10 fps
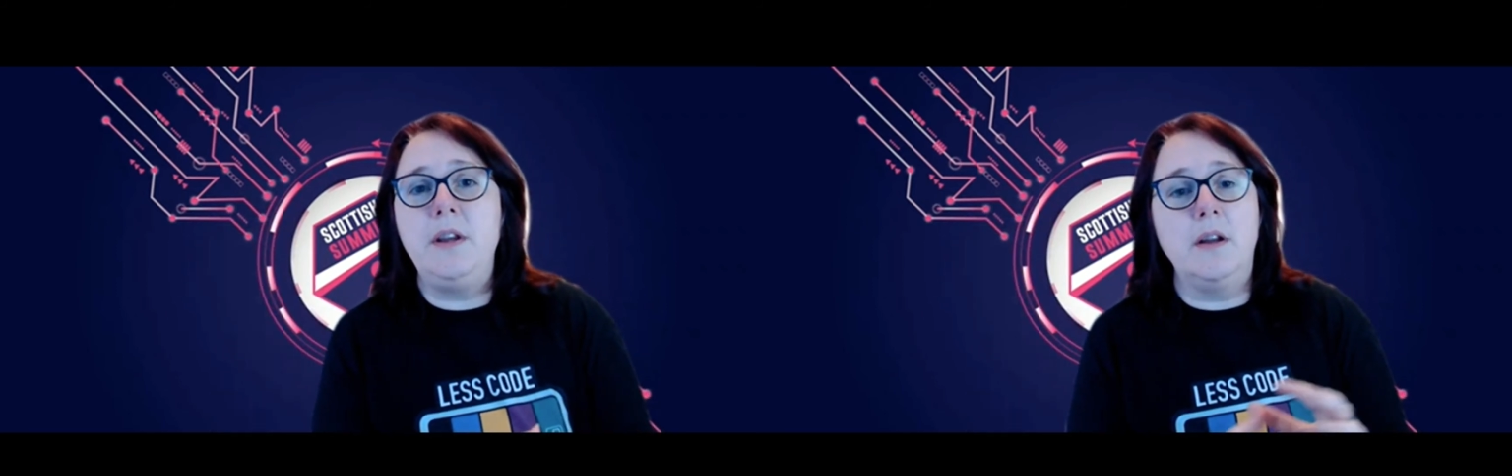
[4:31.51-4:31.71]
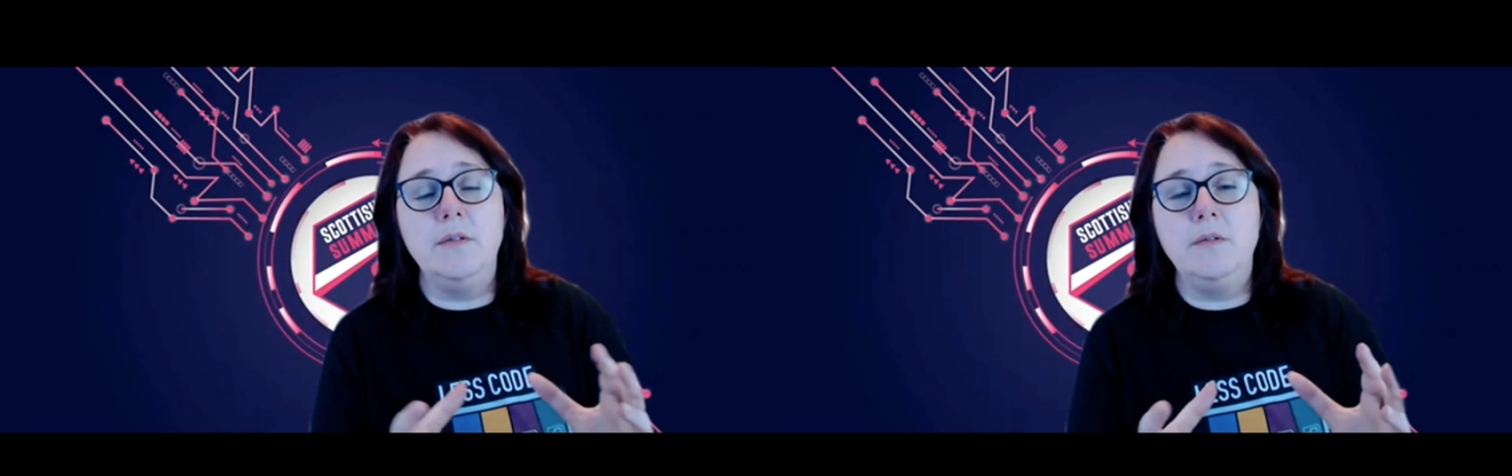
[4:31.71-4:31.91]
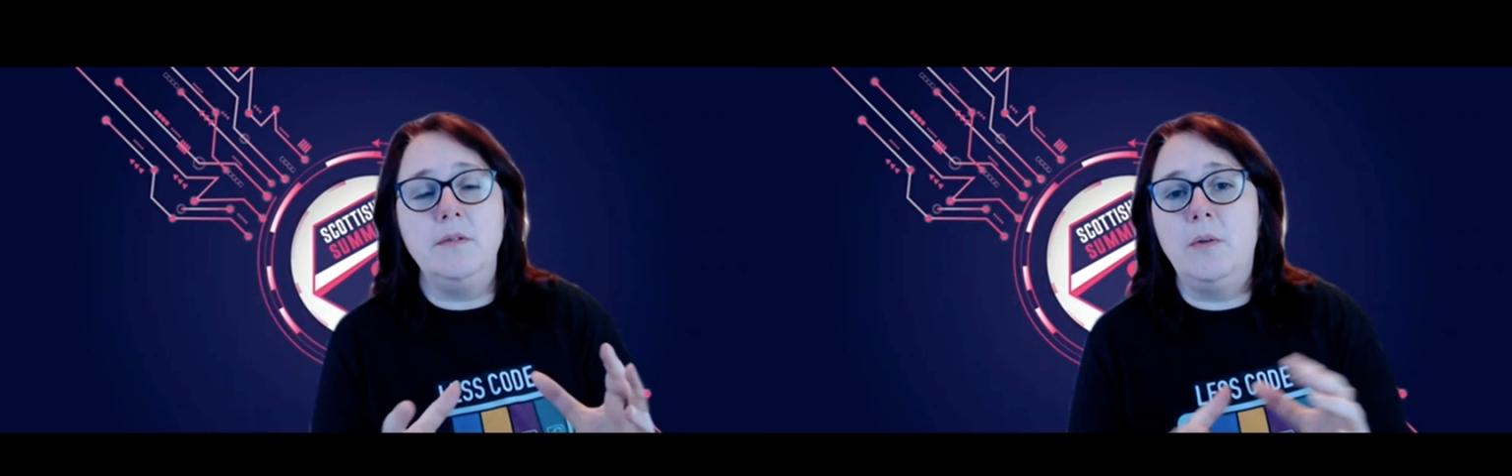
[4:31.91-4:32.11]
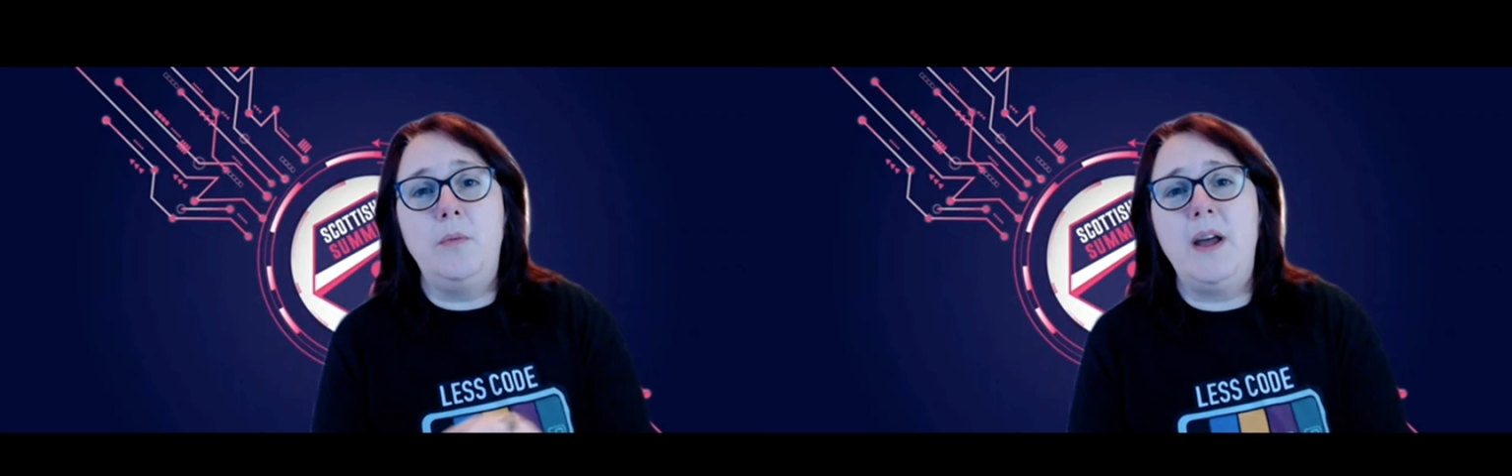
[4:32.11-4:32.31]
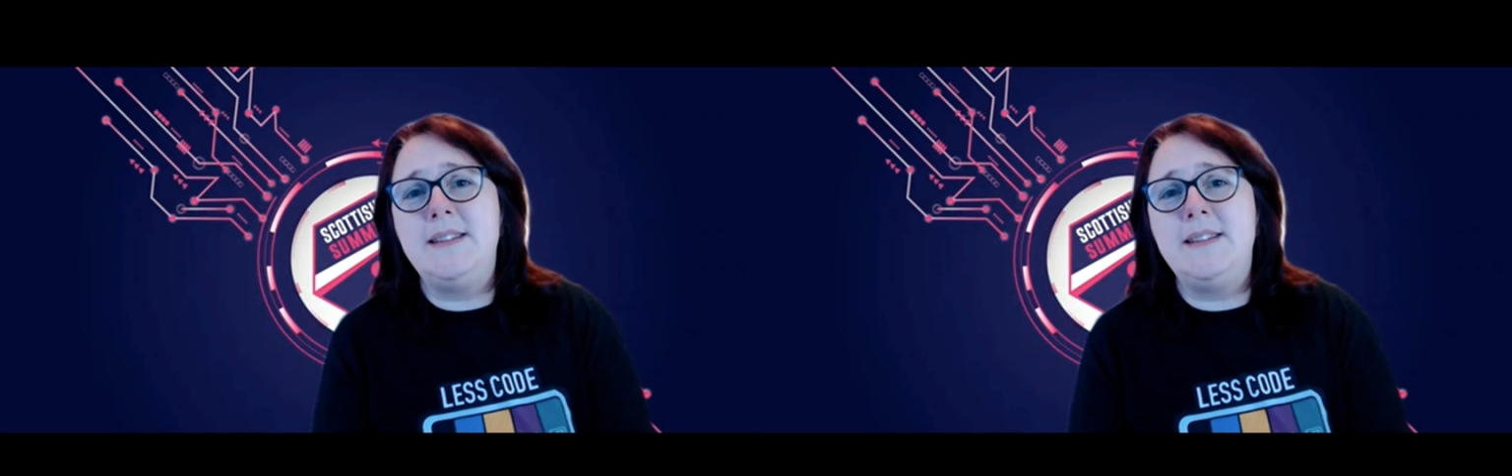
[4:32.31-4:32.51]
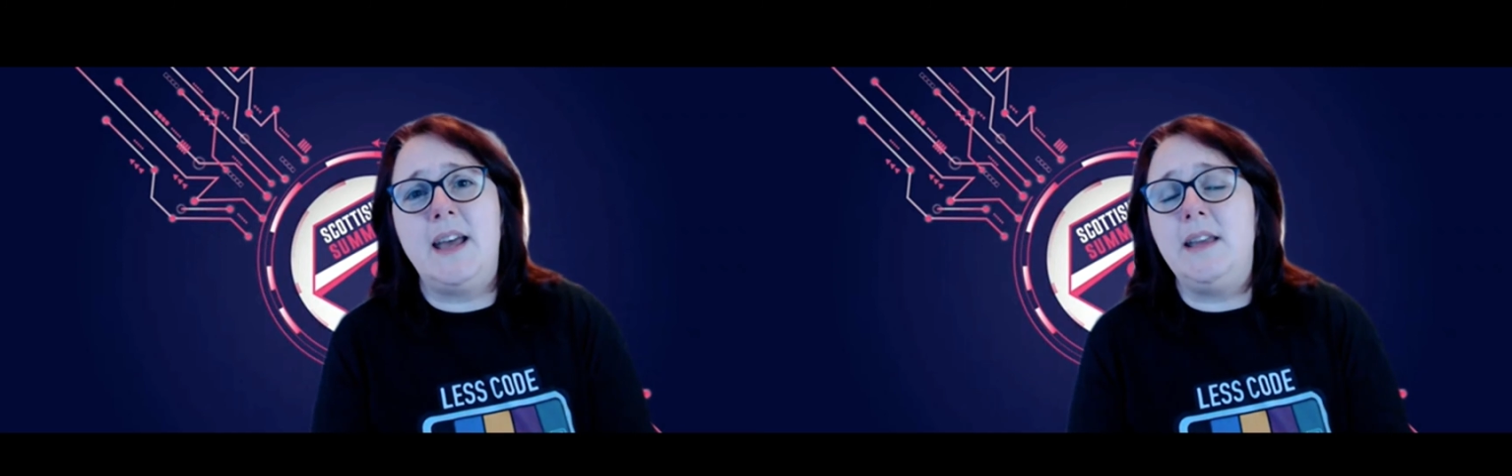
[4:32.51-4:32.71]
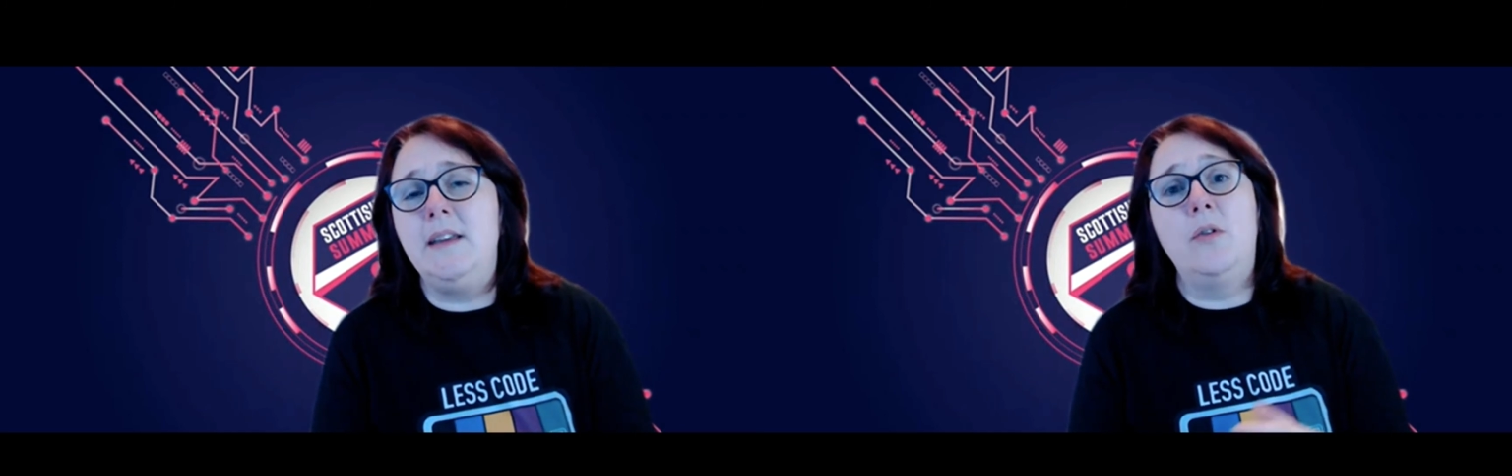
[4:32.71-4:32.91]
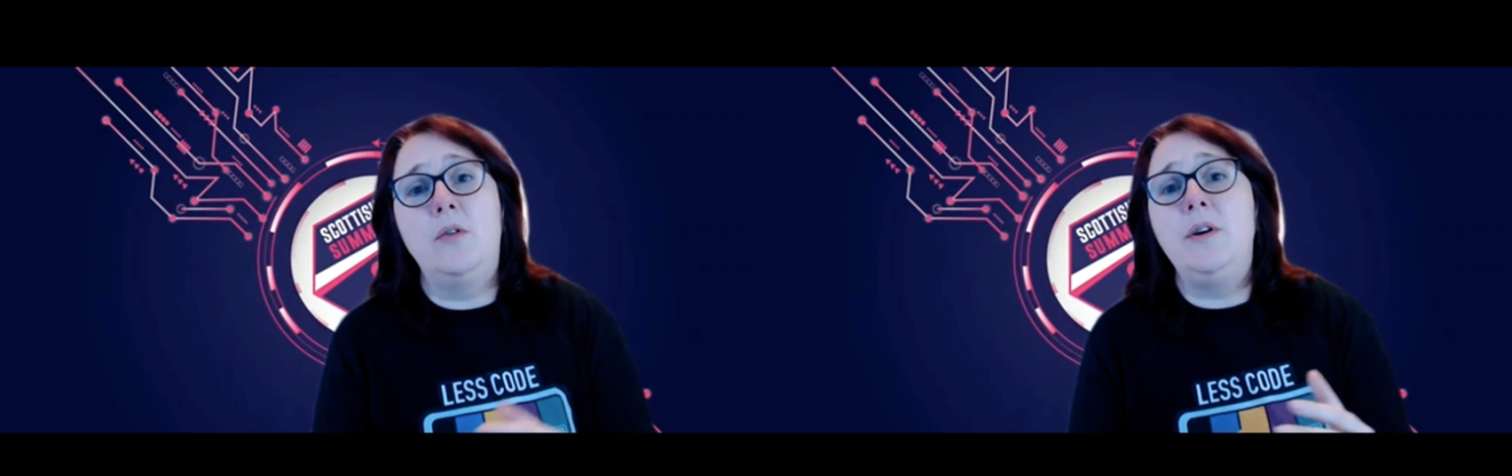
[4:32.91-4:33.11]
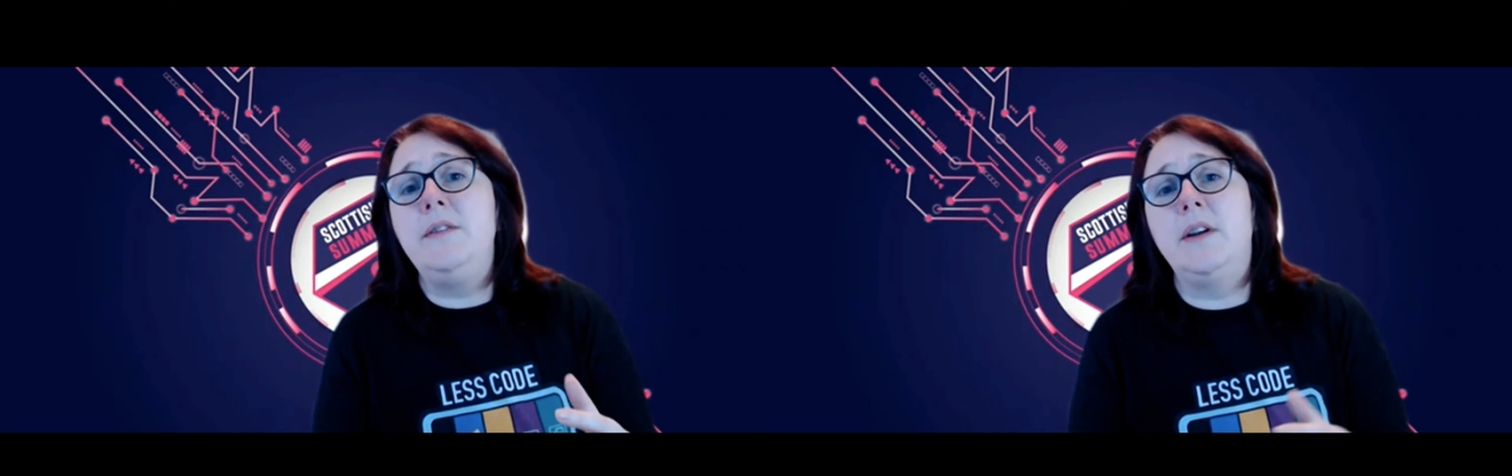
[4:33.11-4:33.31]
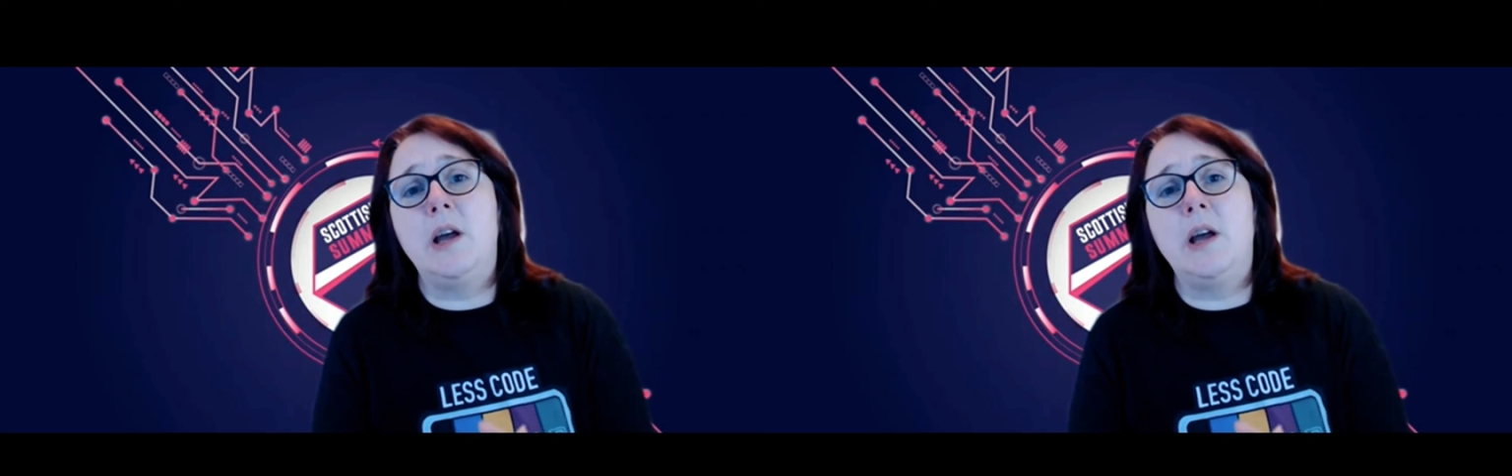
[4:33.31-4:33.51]
a day or
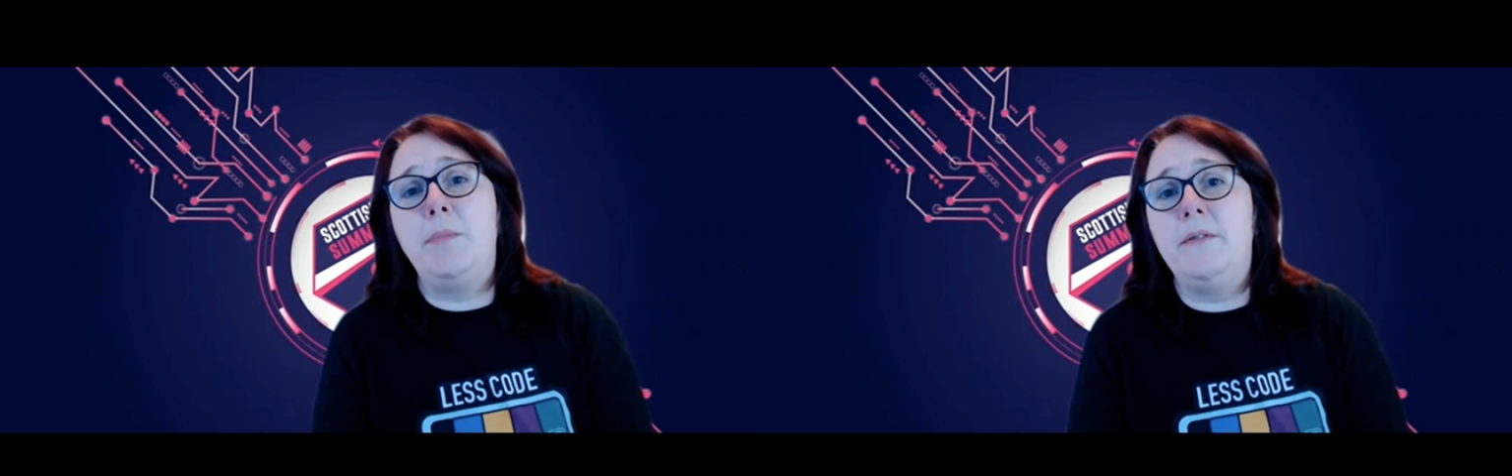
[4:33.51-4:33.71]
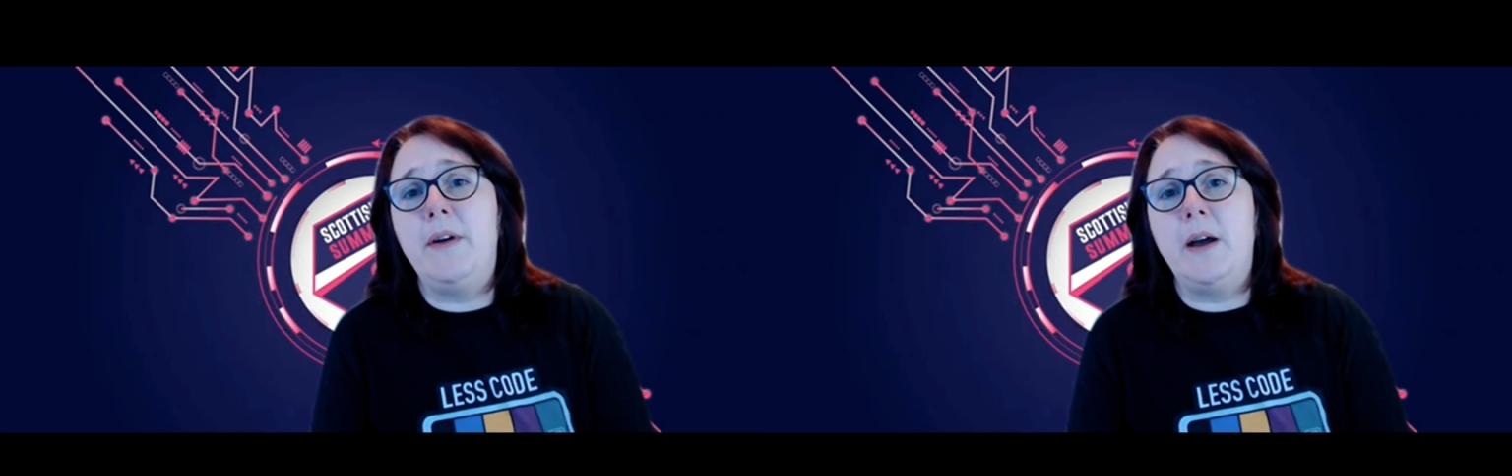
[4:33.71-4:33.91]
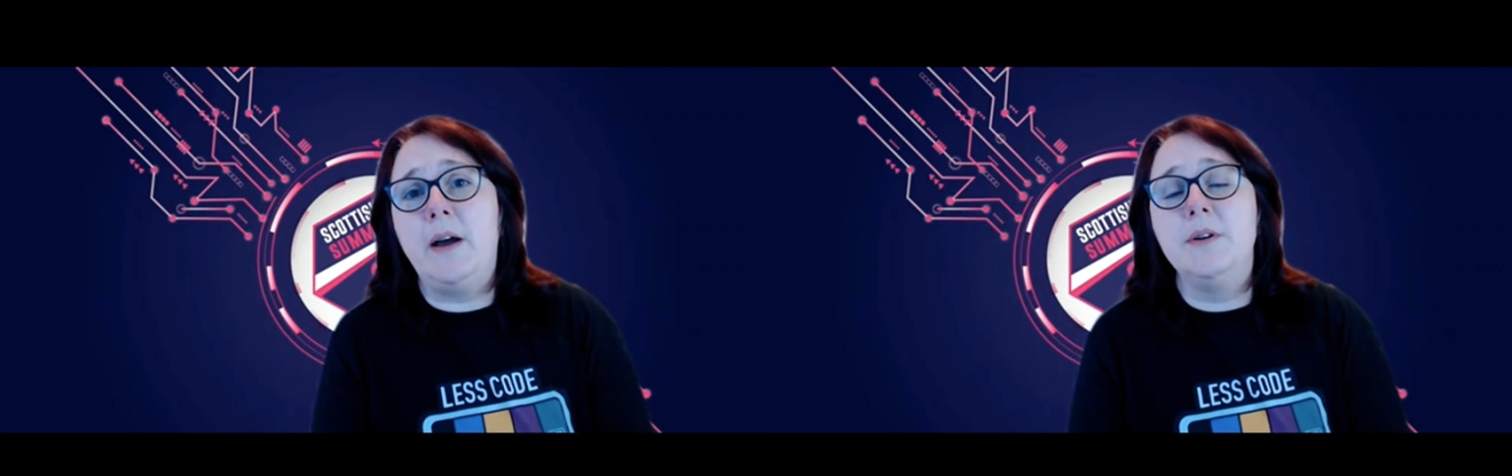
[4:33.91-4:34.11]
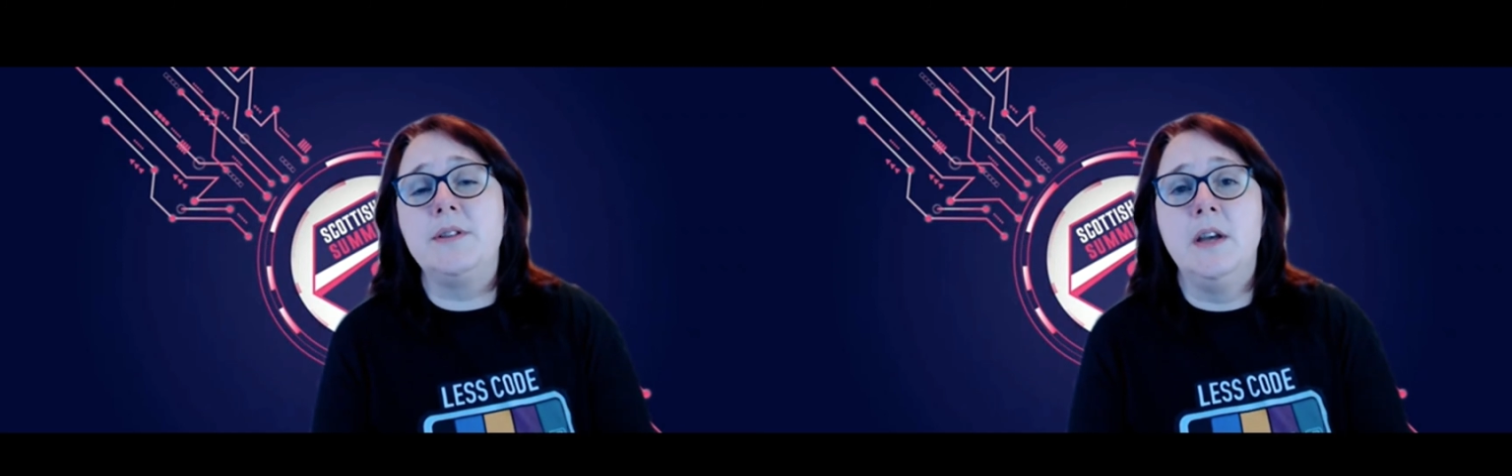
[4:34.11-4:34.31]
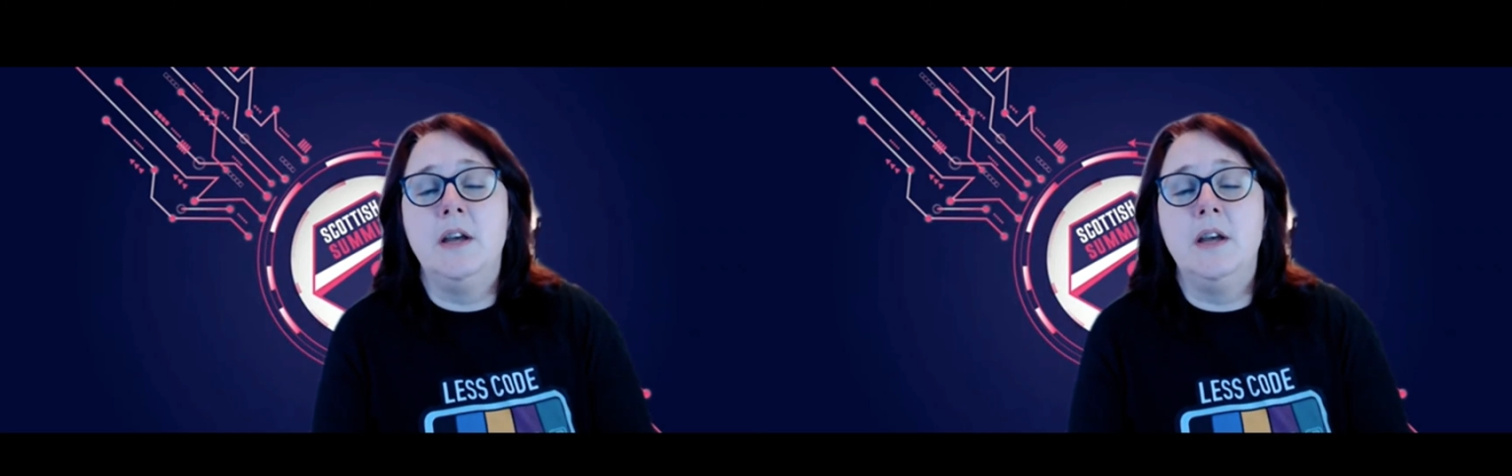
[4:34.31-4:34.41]
even a couple of hours